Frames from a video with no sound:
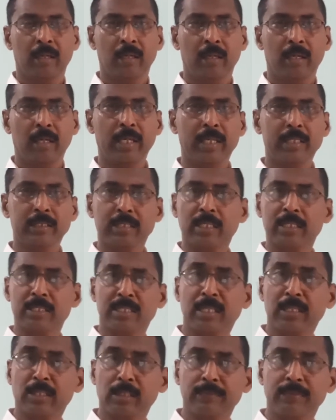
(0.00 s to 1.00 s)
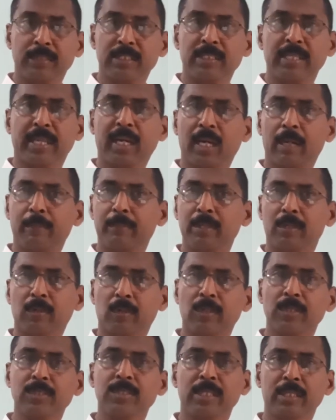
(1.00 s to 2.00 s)
And as a result of this dihybrid
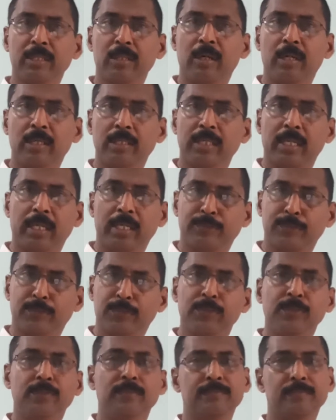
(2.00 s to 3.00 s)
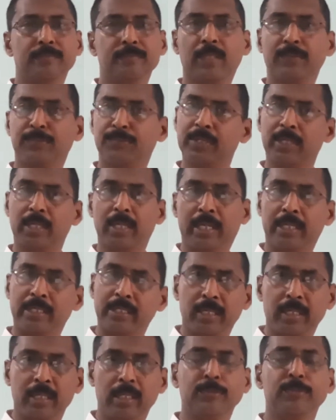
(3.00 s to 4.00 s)
cross, he got the F2, F1 and
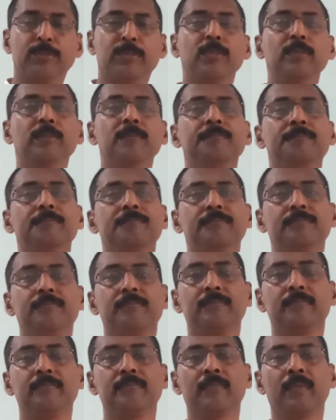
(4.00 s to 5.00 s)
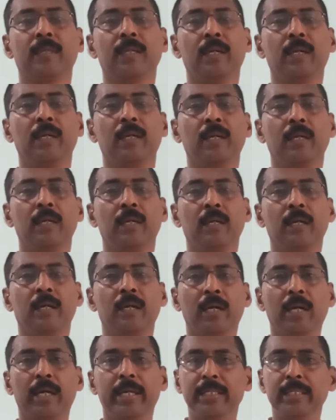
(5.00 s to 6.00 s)
then F2.
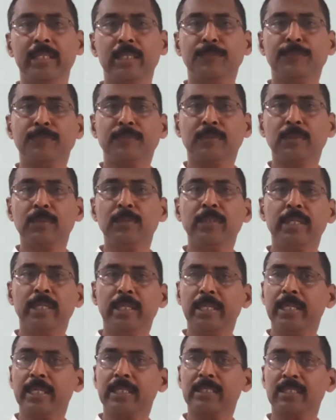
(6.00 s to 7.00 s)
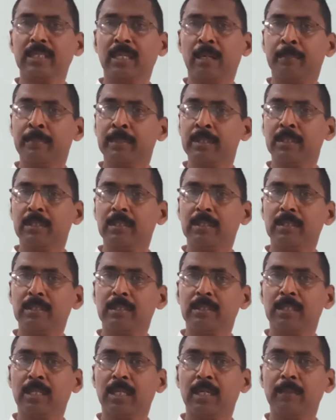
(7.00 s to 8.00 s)
And the F2 he
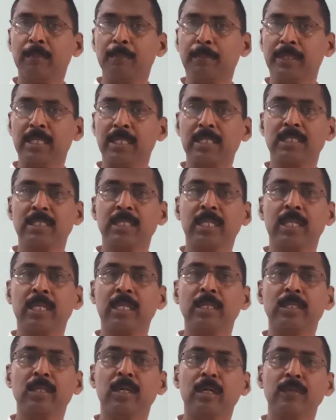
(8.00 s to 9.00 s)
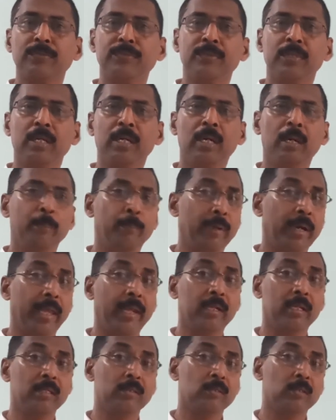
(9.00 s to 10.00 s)
examined the percentage of
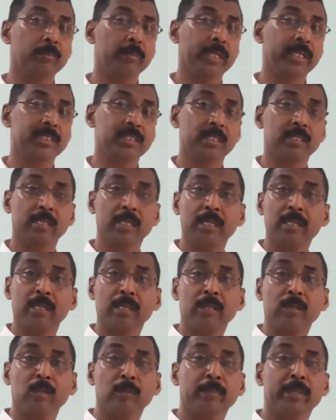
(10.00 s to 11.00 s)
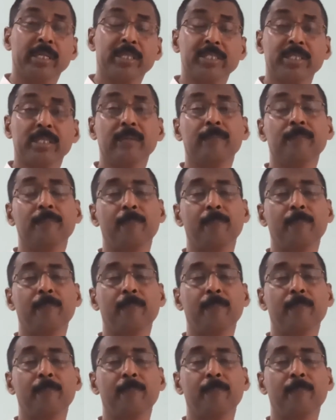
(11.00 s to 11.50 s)
parental combination and recombination.